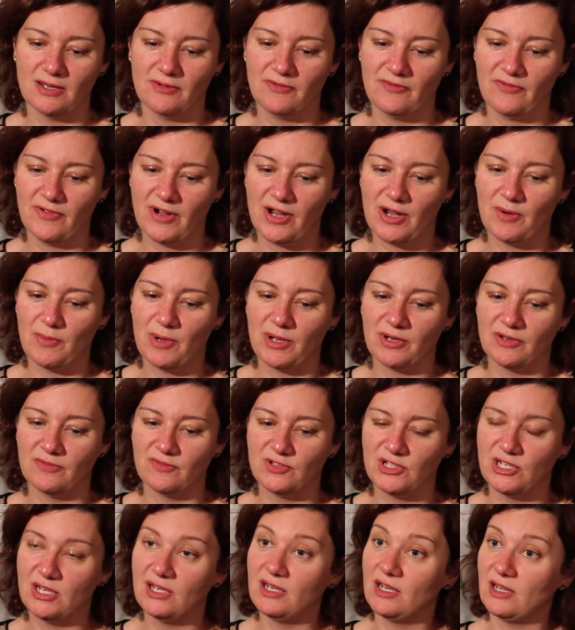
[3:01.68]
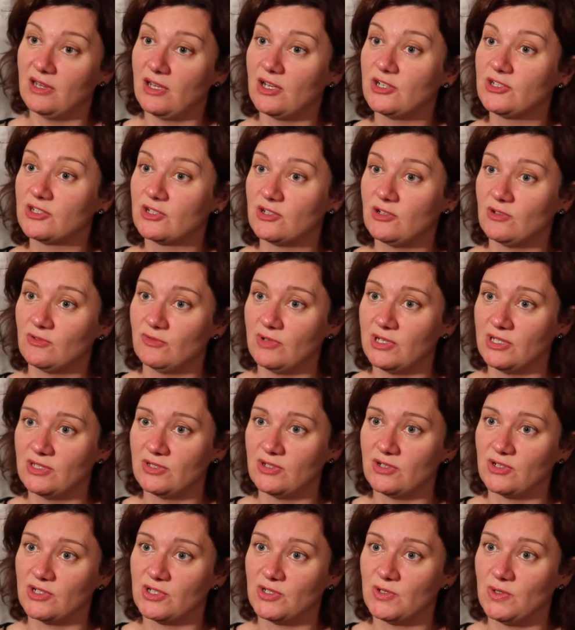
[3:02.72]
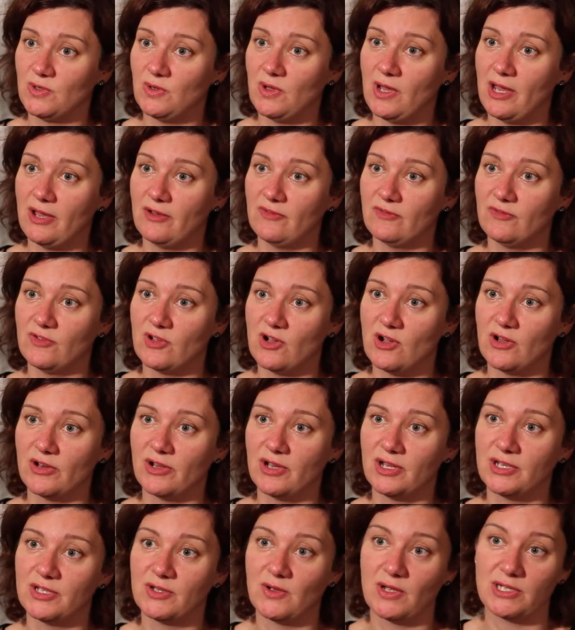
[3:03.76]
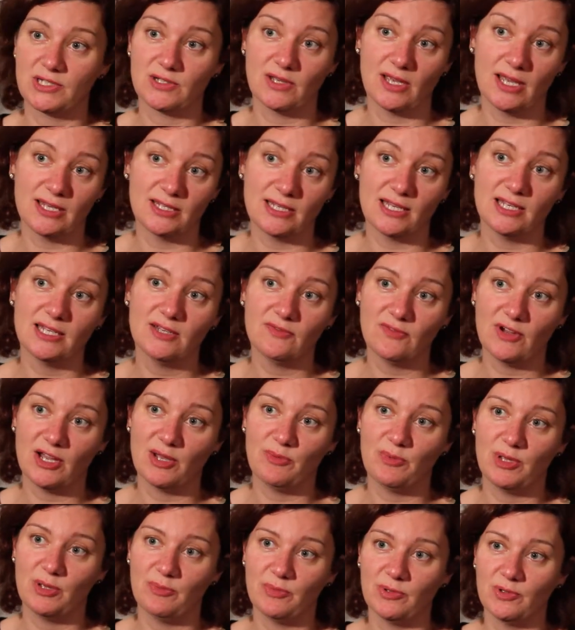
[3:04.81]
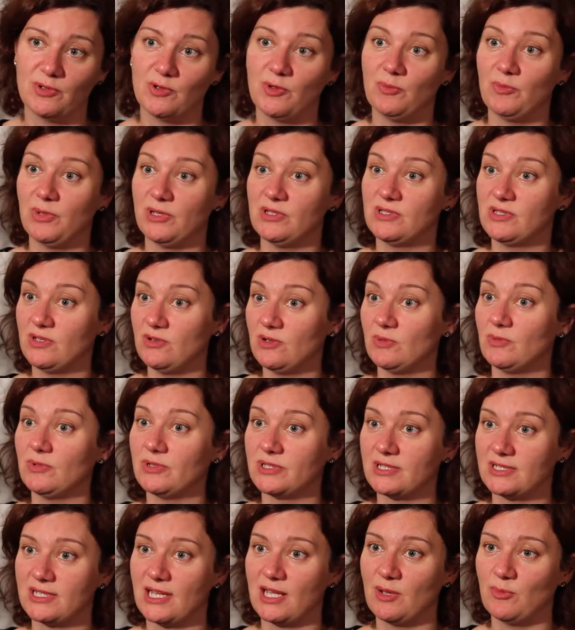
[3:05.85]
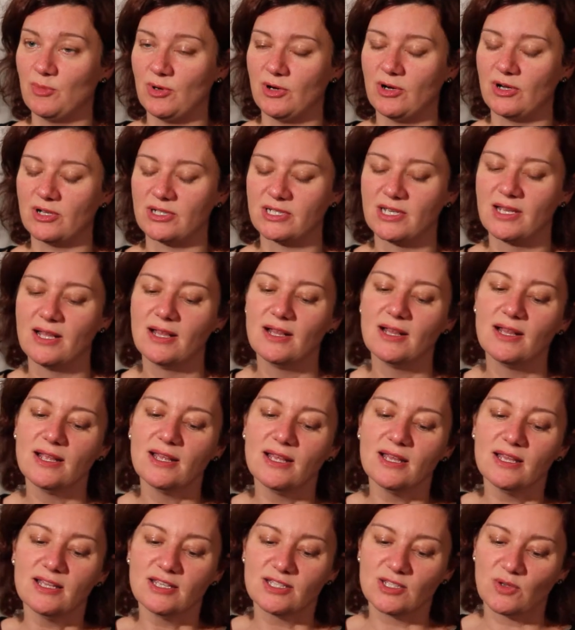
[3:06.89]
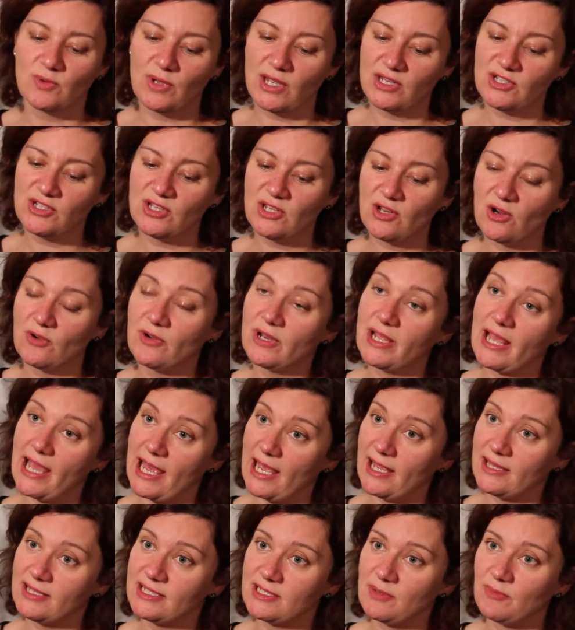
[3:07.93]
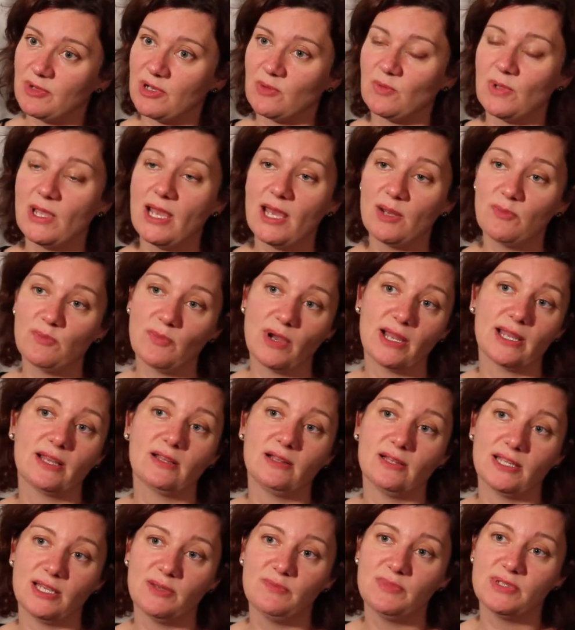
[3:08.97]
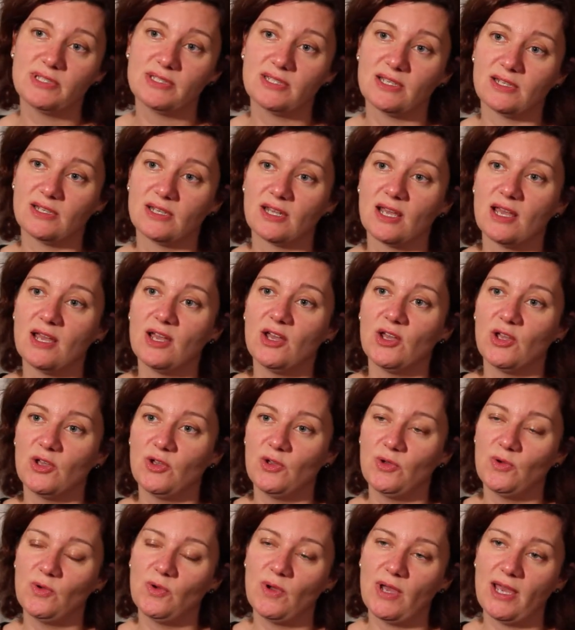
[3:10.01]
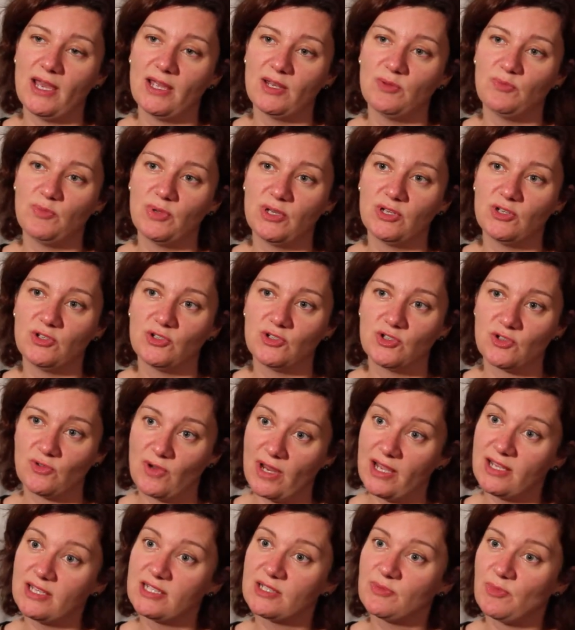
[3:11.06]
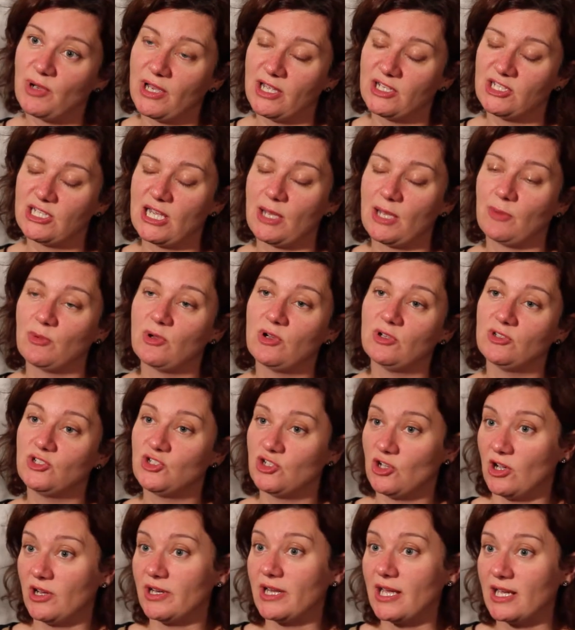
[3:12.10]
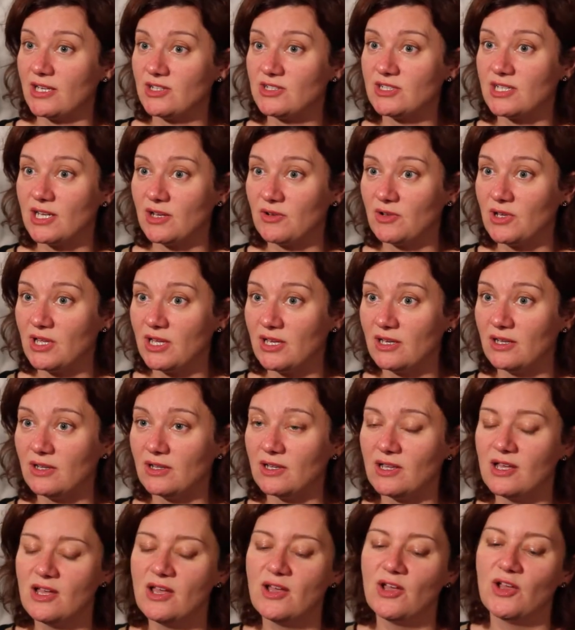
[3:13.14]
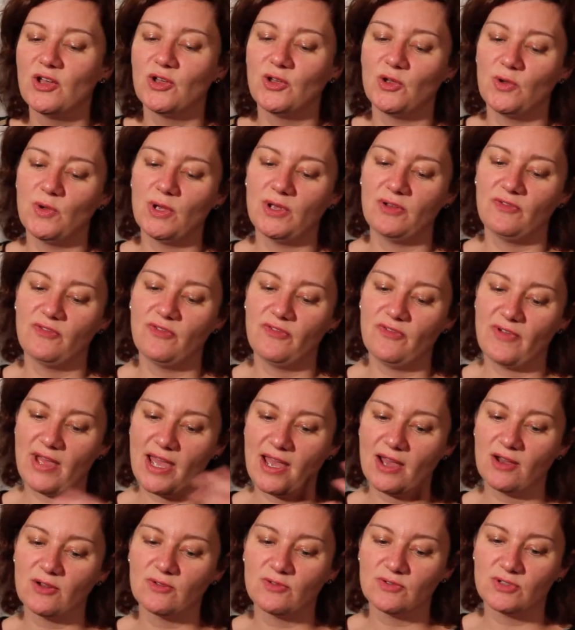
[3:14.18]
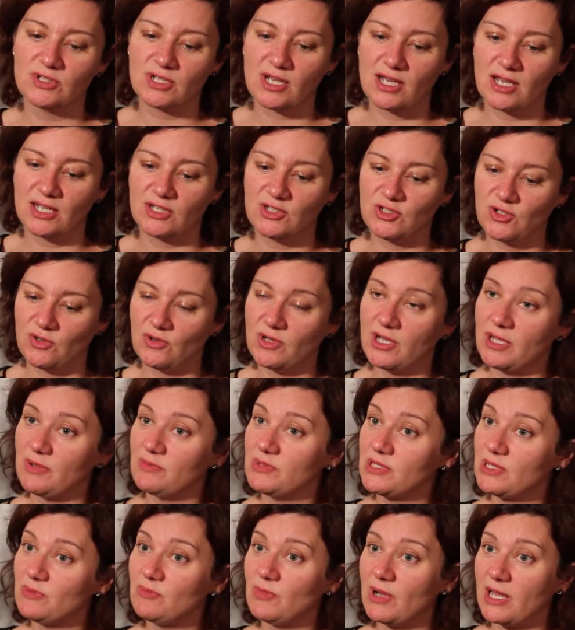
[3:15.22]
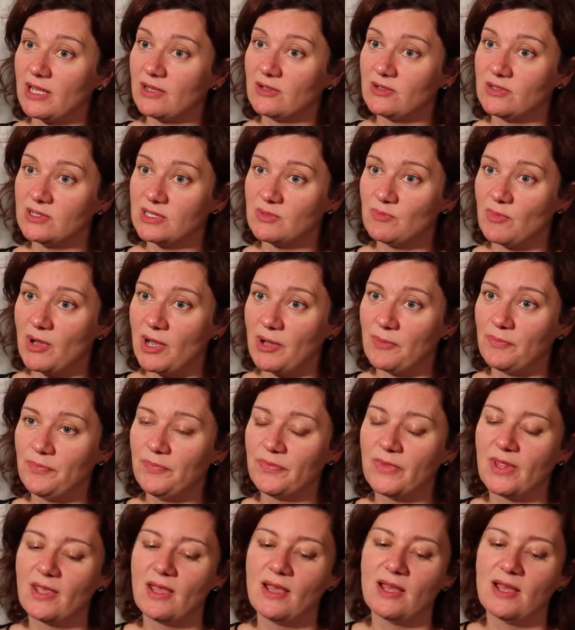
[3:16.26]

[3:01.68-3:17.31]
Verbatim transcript: a fair amount of genealogical research to have gone on to actually identify people who would be suitable to take part. So we actually already had somebody. We had Michael Ibsen, who had been traced by a chap called John Ashdown Hill, who had found uh, Joy Ibsen, Michael's mum.